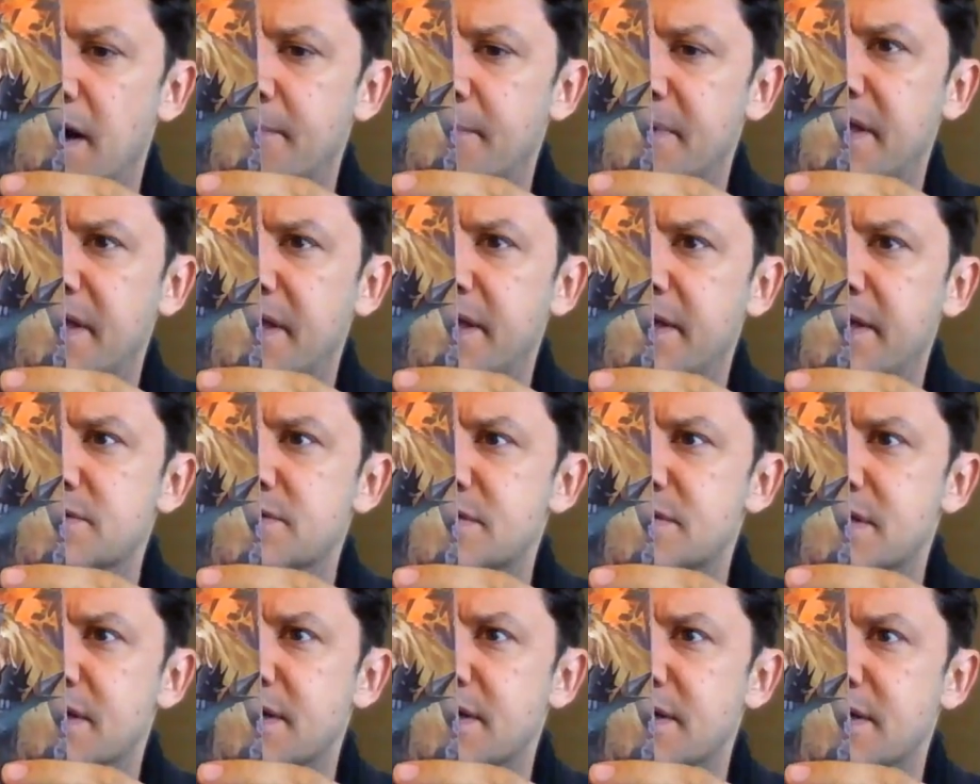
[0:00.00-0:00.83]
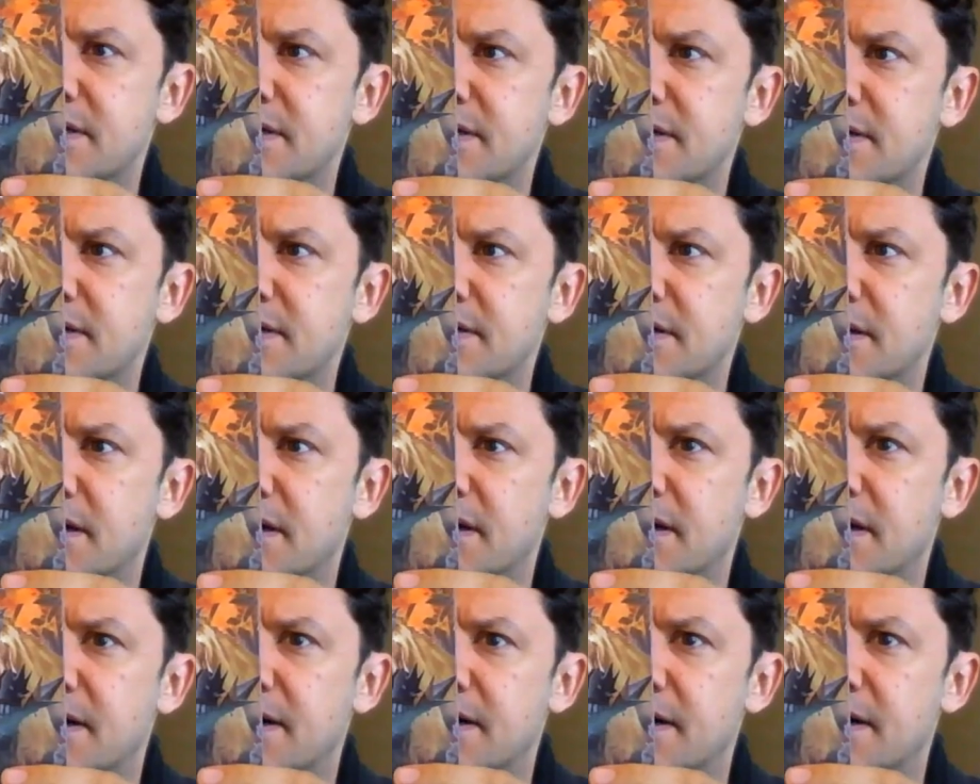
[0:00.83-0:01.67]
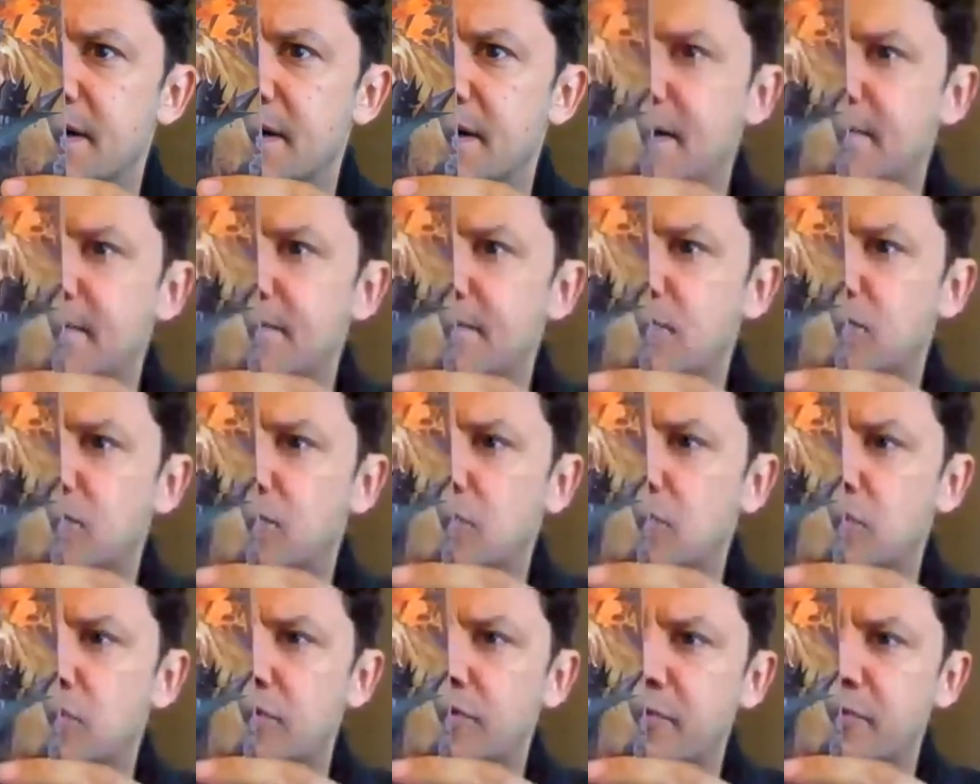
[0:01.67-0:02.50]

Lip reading: He is the ruler,